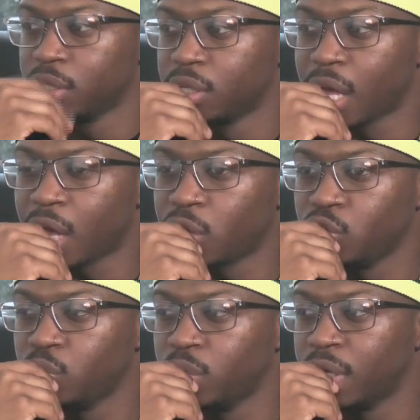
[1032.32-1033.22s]
how do
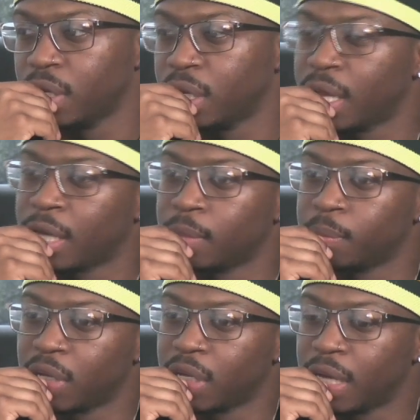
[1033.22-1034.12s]
you get it? A lot of
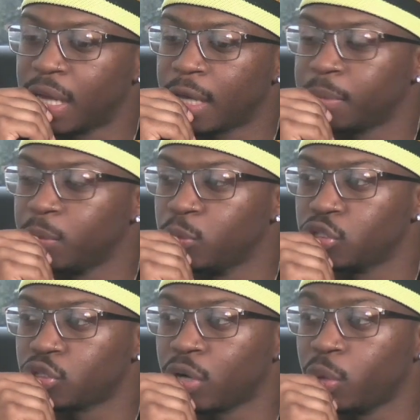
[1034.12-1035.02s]
a lot of people
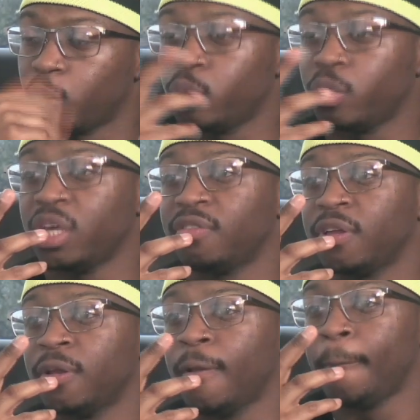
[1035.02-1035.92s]
struggle, or even
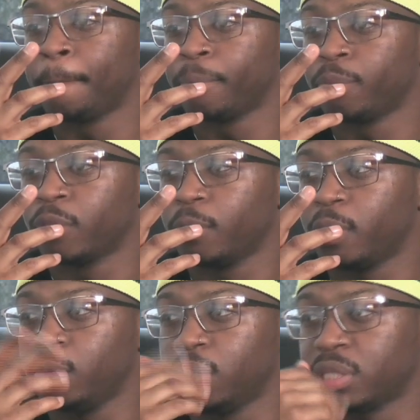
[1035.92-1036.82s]

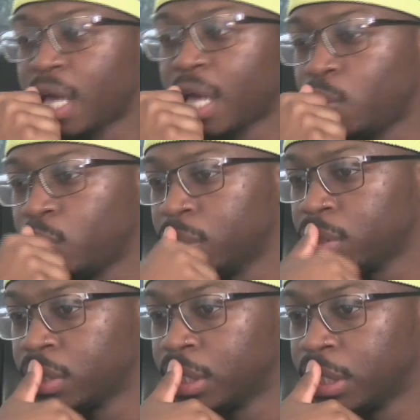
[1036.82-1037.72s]
people that's not on a
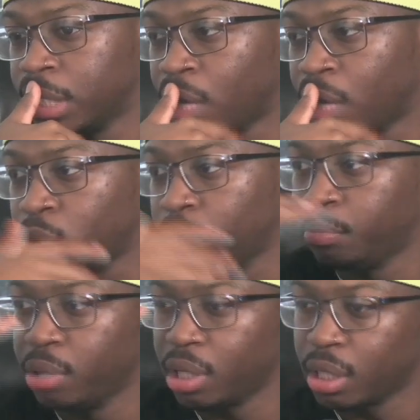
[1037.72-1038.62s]
not on a
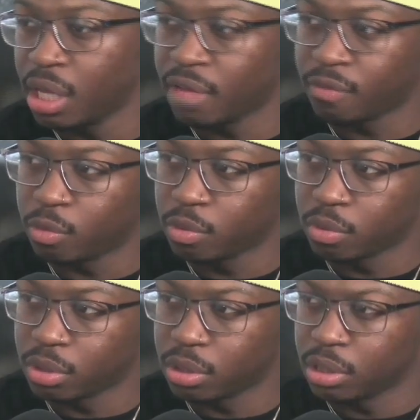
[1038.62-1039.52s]
big level,
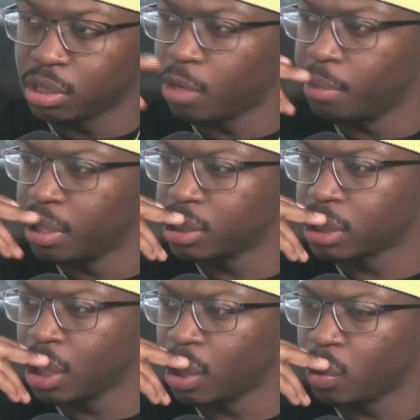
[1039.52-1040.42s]
you know, a big
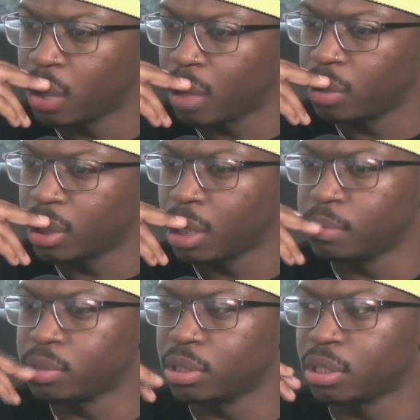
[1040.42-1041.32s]
scale. Like when it comes
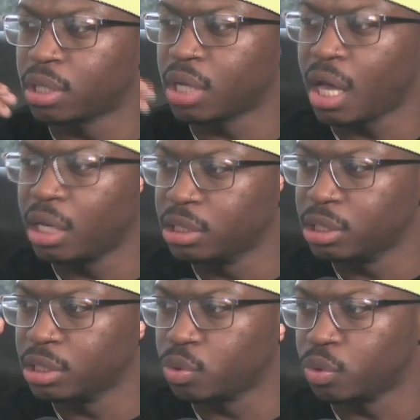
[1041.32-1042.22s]
to
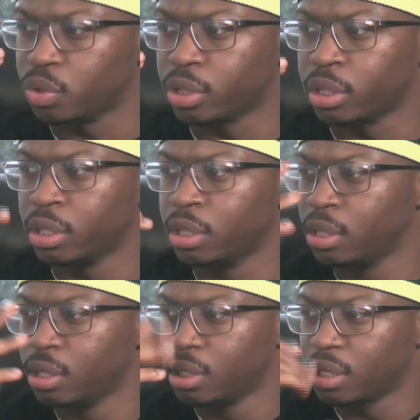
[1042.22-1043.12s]
colleges or
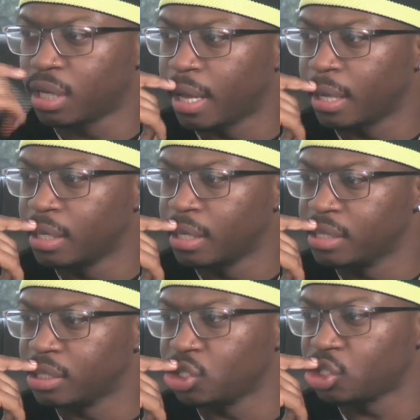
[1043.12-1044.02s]
like, is
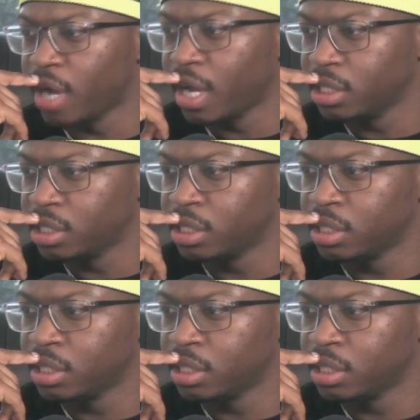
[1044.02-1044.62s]
it a strategy?